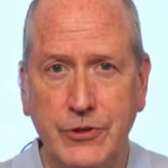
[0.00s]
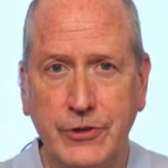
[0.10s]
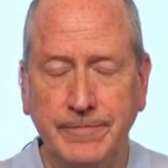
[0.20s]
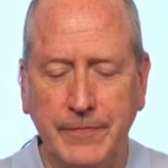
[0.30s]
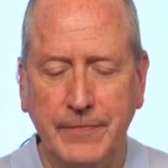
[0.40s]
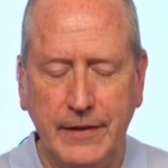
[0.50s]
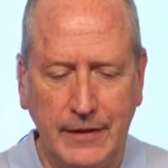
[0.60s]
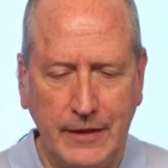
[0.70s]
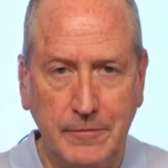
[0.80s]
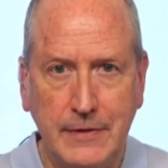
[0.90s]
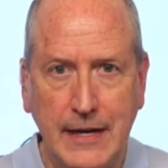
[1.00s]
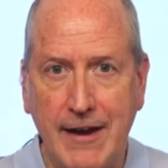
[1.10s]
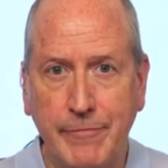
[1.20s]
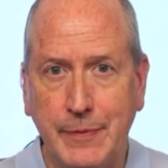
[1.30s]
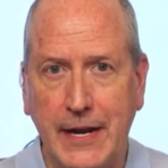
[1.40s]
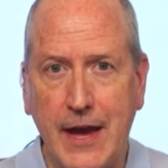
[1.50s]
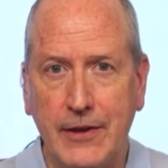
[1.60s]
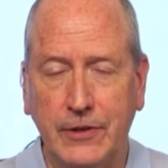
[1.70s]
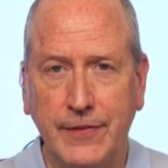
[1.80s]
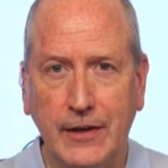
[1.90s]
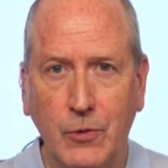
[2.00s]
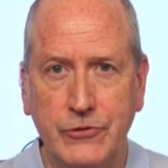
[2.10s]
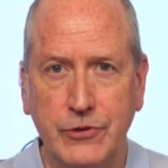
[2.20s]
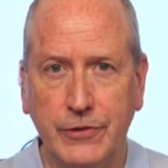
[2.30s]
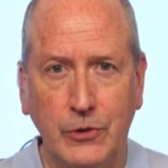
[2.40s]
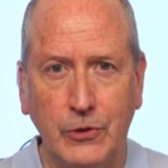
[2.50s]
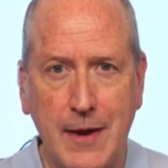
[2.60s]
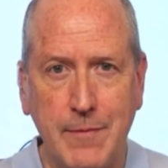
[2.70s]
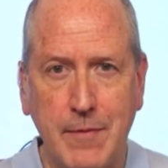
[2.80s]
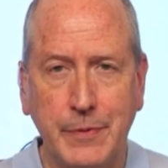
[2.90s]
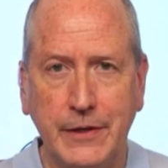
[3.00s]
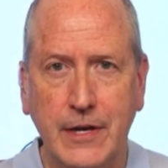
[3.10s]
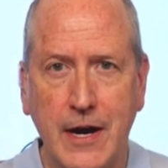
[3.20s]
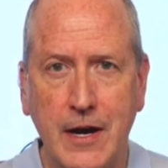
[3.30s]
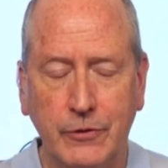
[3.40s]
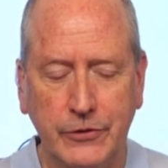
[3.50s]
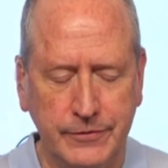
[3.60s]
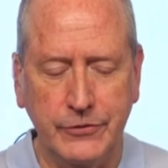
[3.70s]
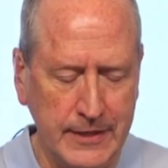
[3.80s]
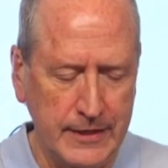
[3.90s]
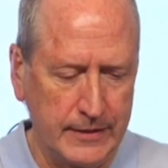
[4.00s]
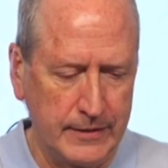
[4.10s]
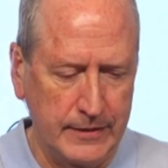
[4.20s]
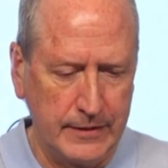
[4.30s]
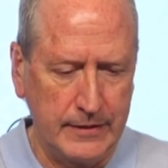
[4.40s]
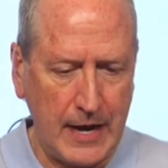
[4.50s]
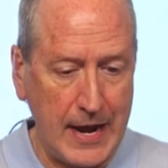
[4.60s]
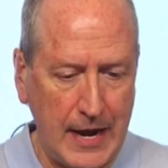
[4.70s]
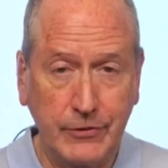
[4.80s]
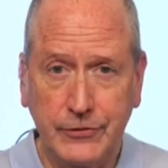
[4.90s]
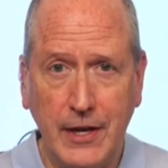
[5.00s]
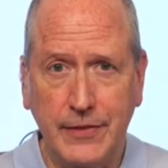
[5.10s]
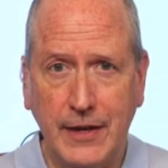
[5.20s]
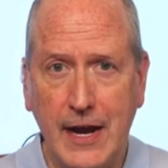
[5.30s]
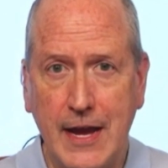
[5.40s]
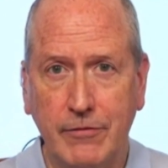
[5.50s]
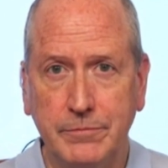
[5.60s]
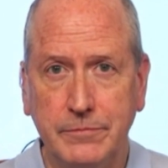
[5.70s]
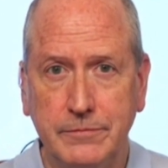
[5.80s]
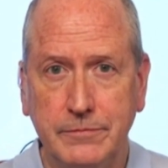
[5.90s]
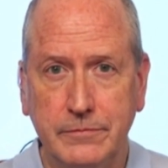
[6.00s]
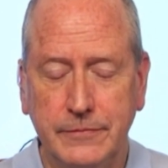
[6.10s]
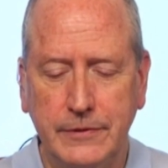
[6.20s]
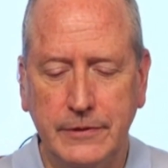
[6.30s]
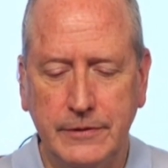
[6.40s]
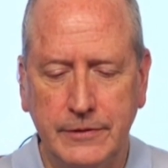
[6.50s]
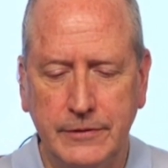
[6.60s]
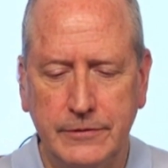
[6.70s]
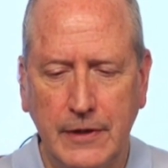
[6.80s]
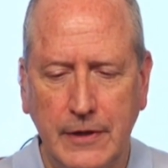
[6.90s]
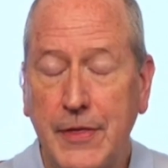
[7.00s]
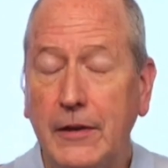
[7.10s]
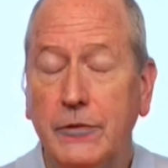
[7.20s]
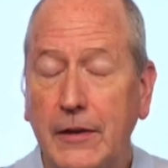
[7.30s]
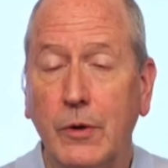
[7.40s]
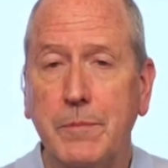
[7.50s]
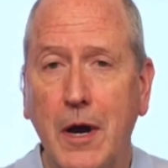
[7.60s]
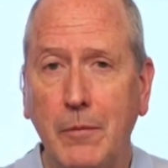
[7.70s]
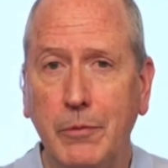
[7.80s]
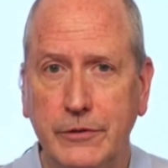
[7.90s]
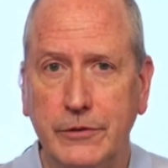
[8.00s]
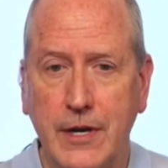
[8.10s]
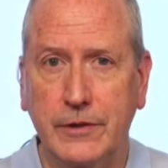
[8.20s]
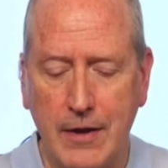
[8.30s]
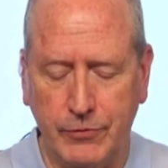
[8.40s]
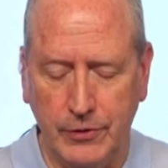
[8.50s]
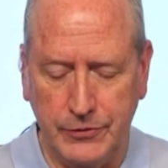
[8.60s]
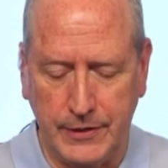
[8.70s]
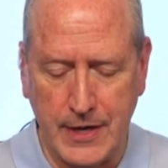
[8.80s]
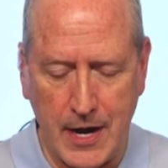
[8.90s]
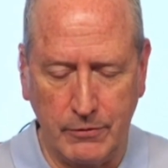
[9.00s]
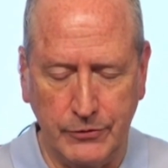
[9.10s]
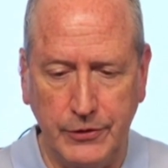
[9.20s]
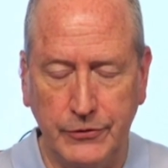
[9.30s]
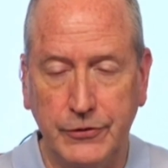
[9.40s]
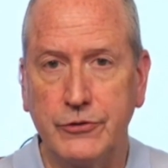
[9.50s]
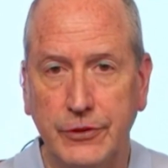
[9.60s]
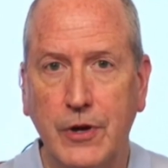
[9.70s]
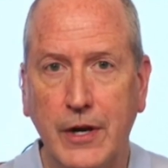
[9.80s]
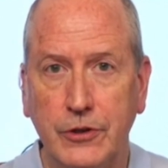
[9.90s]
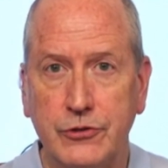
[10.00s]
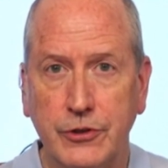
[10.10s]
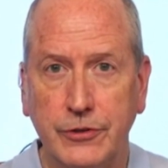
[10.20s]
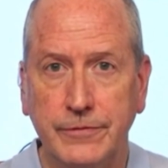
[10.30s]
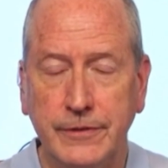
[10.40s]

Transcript: I've been asking that question the whole time I've been in Congress. I have to say that I think the Republican conference in Congress is in transition.